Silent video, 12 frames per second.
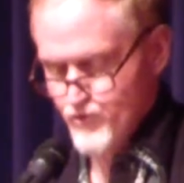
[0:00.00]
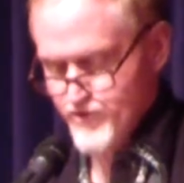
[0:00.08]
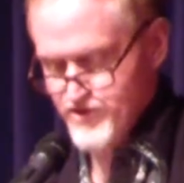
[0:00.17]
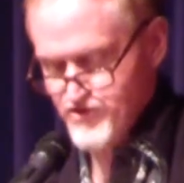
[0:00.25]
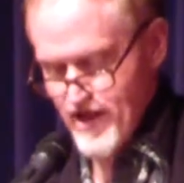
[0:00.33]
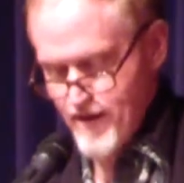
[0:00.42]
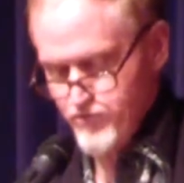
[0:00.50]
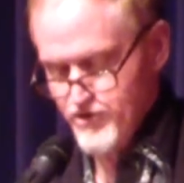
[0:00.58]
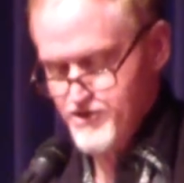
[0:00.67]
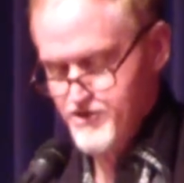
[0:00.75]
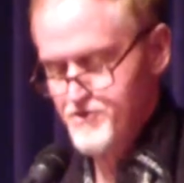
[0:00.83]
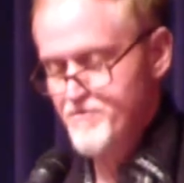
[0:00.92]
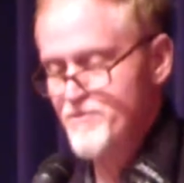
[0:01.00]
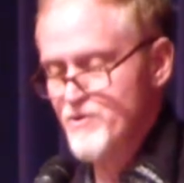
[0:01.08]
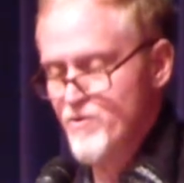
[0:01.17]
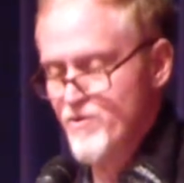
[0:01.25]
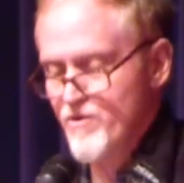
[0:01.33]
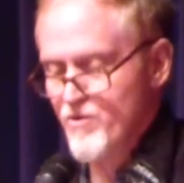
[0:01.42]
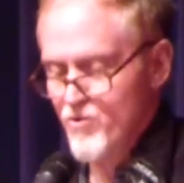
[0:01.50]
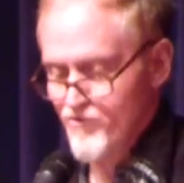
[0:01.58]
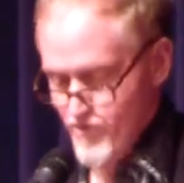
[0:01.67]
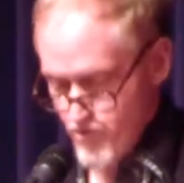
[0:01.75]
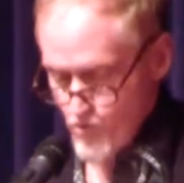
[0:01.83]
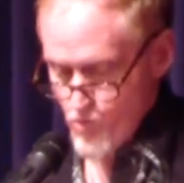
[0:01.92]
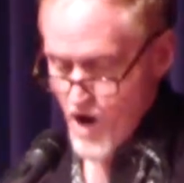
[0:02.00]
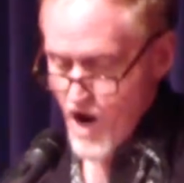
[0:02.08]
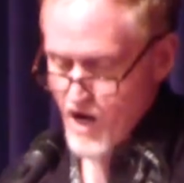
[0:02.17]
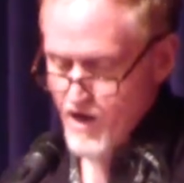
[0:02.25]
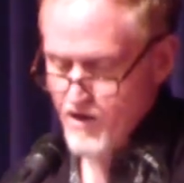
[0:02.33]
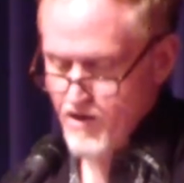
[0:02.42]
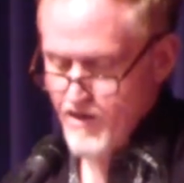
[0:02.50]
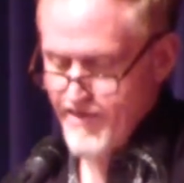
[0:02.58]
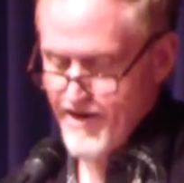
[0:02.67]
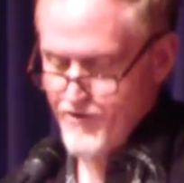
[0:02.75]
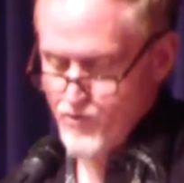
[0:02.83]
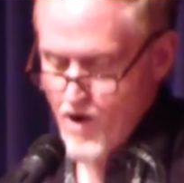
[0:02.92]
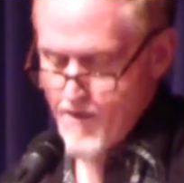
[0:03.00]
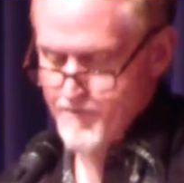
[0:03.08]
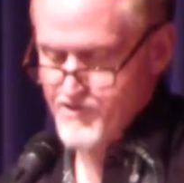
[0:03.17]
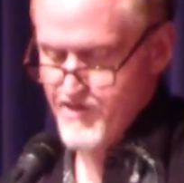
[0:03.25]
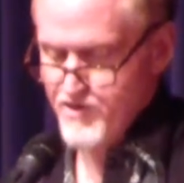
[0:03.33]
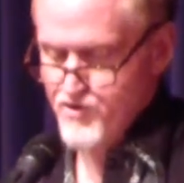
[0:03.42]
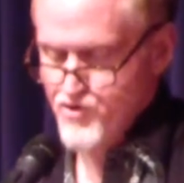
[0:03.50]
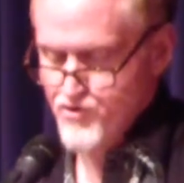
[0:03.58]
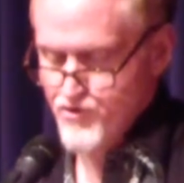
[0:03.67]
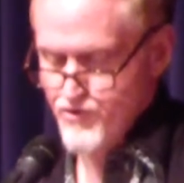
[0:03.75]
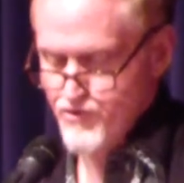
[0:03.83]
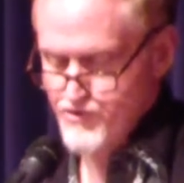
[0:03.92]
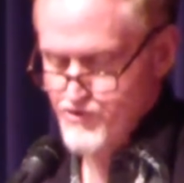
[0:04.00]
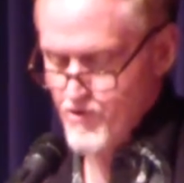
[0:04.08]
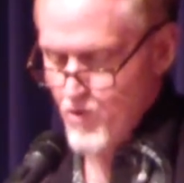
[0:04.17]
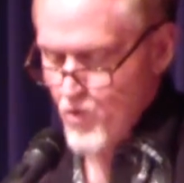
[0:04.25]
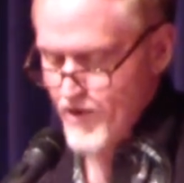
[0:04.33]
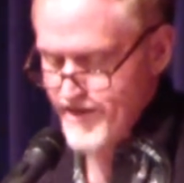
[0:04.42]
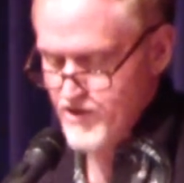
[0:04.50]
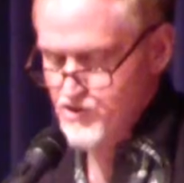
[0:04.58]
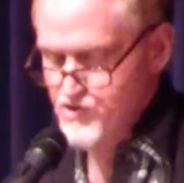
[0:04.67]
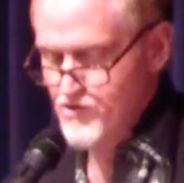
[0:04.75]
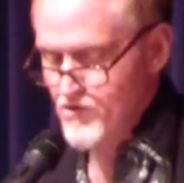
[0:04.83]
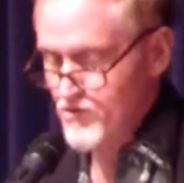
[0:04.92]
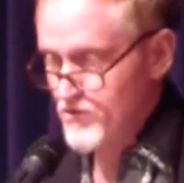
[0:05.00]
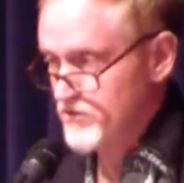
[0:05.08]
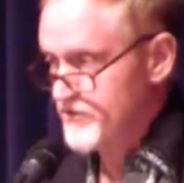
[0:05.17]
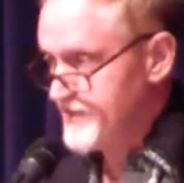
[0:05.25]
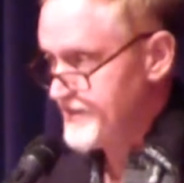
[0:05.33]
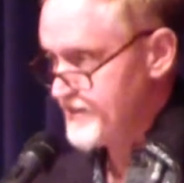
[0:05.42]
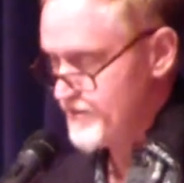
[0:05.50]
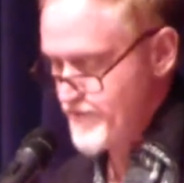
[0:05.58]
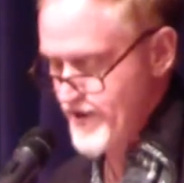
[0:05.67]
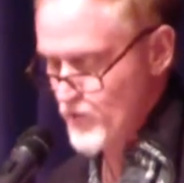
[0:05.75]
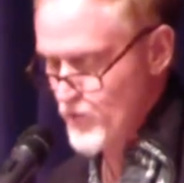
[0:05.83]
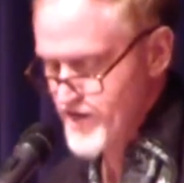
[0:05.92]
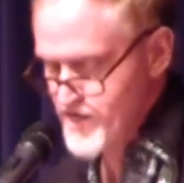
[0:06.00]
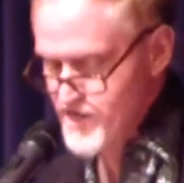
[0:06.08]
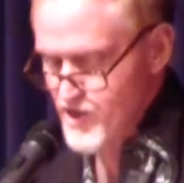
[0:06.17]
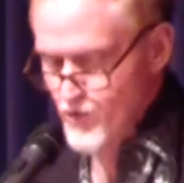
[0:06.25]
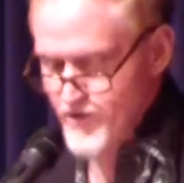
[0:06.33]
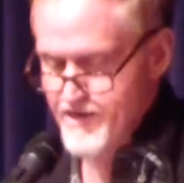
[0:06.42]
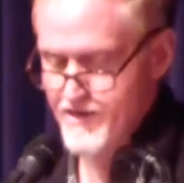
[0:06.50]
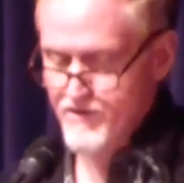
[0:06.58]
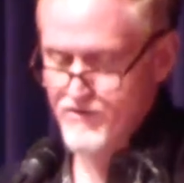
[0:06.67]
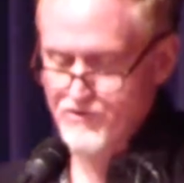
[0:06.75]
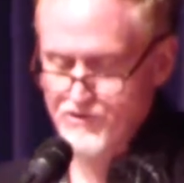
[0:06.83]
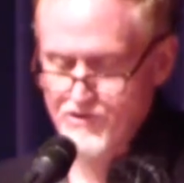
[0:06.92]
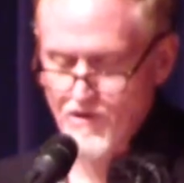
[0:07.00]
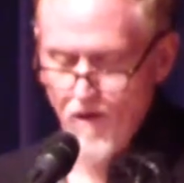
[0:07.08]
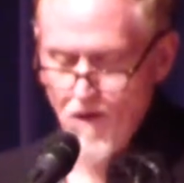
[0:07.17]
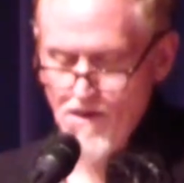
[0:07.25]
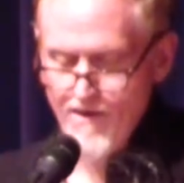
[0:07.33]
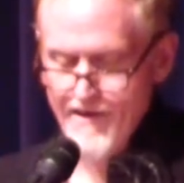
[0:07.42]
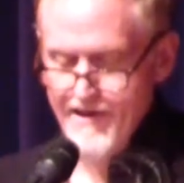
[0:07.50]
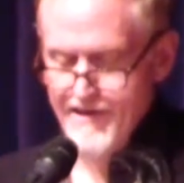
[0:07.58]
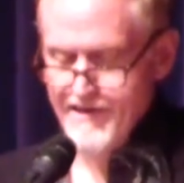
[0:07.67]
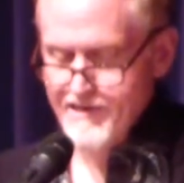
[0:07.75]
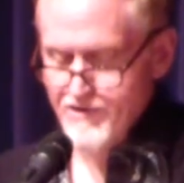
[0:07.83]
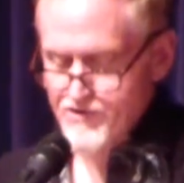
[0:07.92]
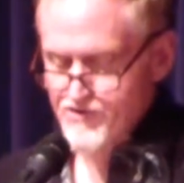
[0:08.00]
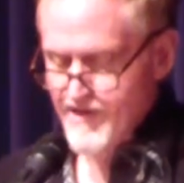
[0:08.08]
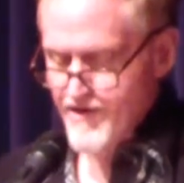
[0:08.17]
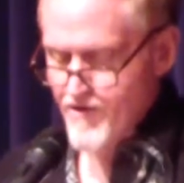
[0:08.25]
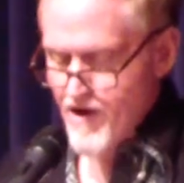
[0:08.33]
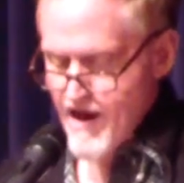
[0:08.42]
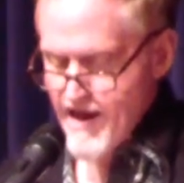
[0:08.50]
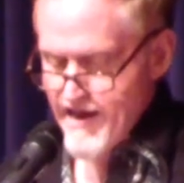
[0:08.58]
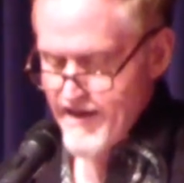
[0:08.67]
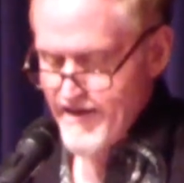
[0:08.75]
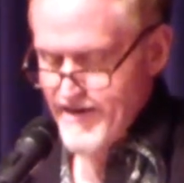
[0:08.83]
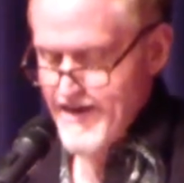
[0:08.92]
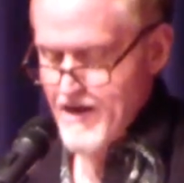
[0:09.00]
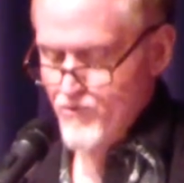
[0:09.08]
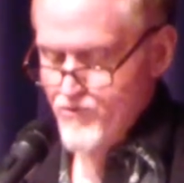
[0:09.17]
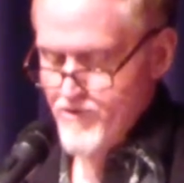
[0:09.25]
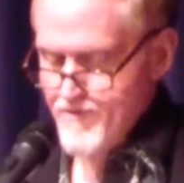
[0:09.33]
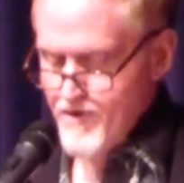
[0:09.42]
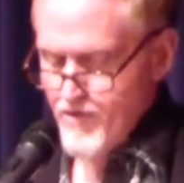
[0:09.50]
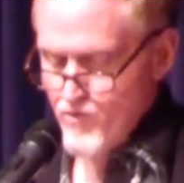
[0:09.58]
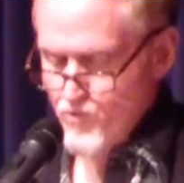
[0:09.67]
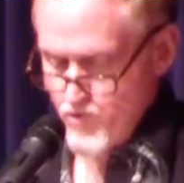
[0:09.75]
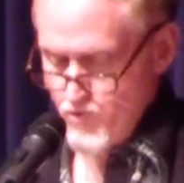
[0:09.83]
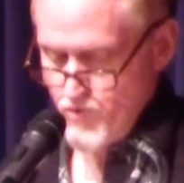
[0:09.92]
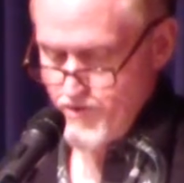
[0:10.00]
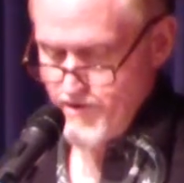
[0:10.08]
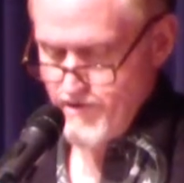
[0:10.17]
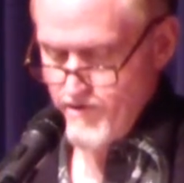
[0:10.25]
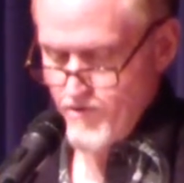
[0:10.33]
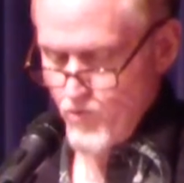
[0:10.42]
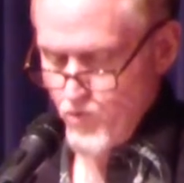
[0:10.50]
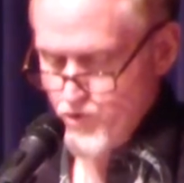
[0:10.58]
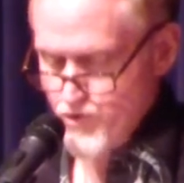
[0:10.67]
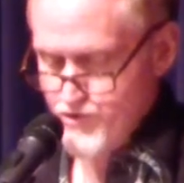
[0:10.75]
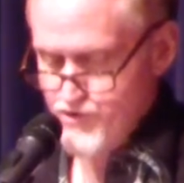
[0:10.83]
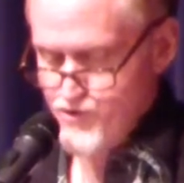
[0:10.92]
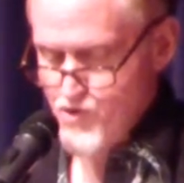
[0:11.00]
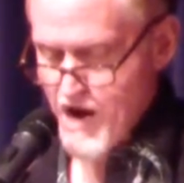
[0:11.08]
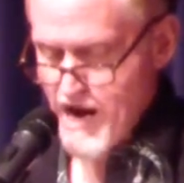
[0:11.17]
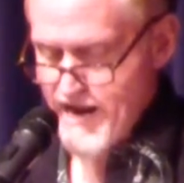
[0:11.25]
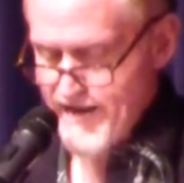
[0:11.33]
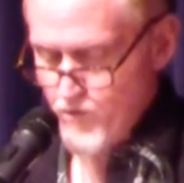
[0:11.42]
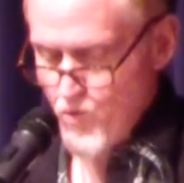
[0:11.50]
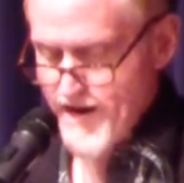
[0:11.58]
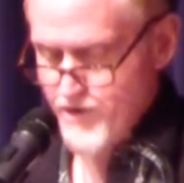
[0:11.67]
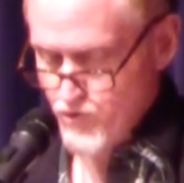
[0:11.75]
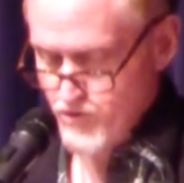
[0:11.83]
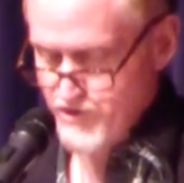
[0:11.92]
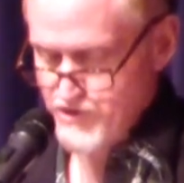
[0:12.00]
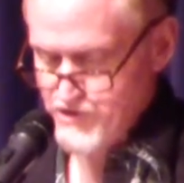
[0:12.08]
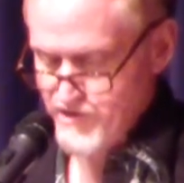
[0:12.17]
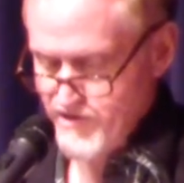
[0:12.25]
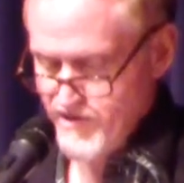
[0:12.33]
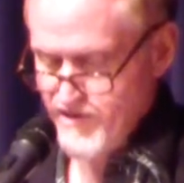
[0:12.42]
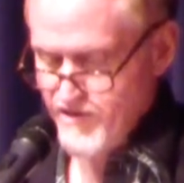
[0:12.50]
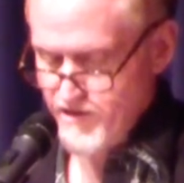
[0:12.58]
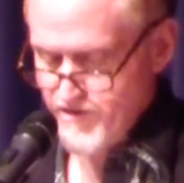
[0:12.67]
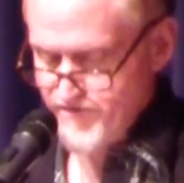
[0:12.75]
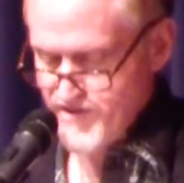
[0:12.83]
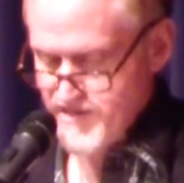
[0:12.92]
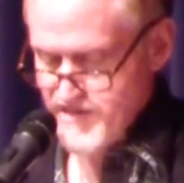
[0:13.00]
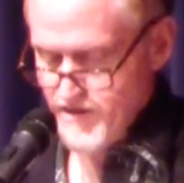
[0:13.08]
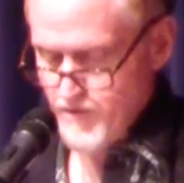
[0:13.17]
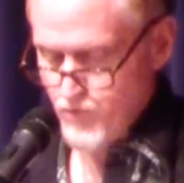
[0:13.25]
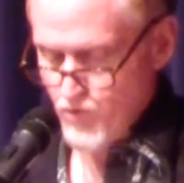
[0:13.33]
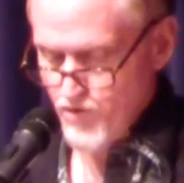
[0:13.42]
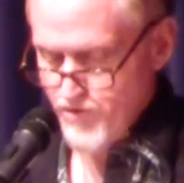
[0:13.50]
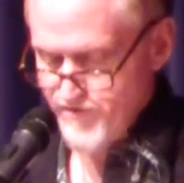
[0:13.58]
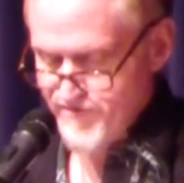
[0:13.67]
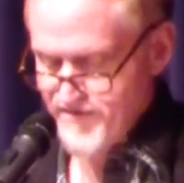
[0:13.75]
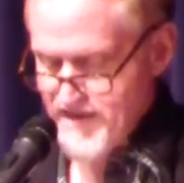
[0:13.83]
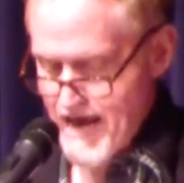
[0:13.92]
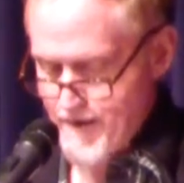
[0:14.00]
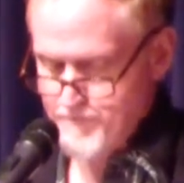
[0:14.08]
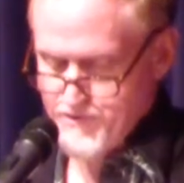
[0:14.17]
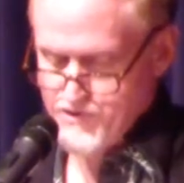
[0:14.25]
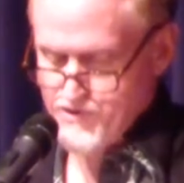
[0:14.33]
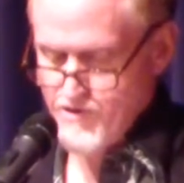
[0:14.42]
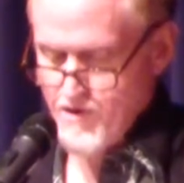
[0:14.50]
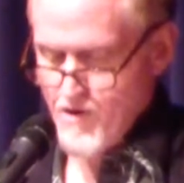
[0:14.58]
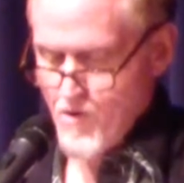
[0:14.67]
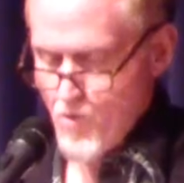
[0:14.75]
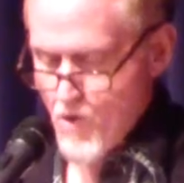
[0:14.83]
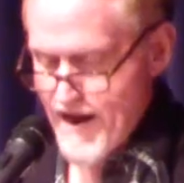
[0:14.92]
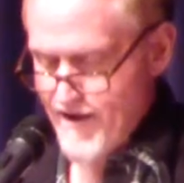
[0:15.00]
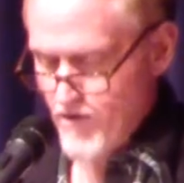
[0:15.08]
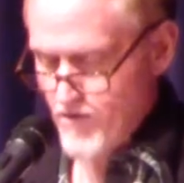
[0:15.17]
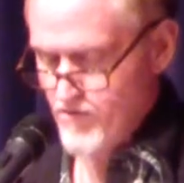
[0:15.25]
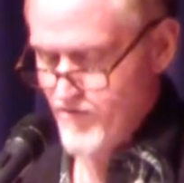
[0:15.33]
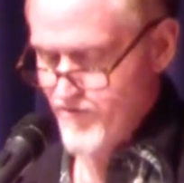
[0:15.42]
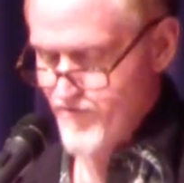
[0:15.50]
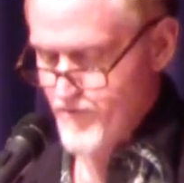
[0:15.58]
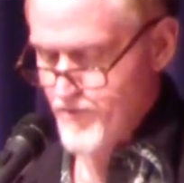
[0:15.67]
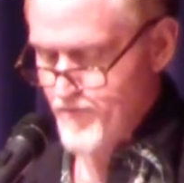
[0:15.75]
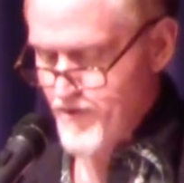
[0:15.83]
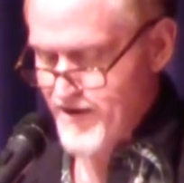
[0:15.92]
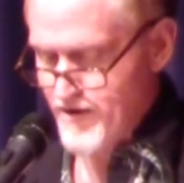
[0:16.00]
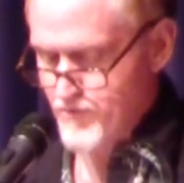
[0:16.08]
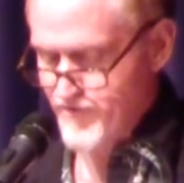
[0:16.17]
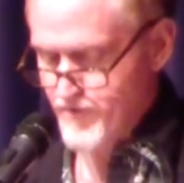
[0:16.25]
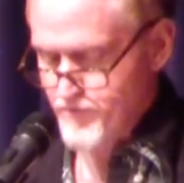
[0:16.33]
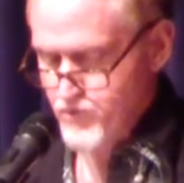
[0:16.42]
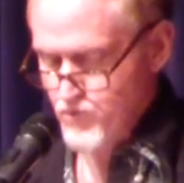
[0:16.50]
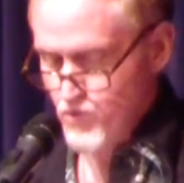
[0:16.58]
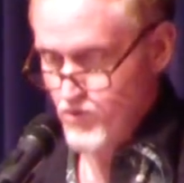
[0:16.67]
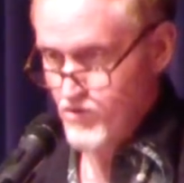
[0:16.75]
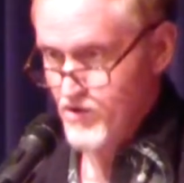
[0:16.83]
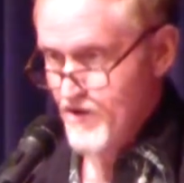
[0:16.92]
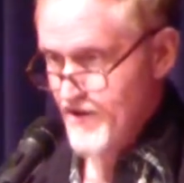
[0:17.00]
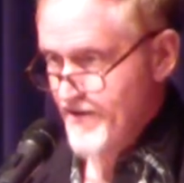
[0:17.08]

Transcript: to reestablish its mirror over the rock that drops and turns a white skull eaten by weedy greens. Years later, I encounter them on the road, words dry and riderless, the indefatigable hoof taps, while from the bottom of the pool,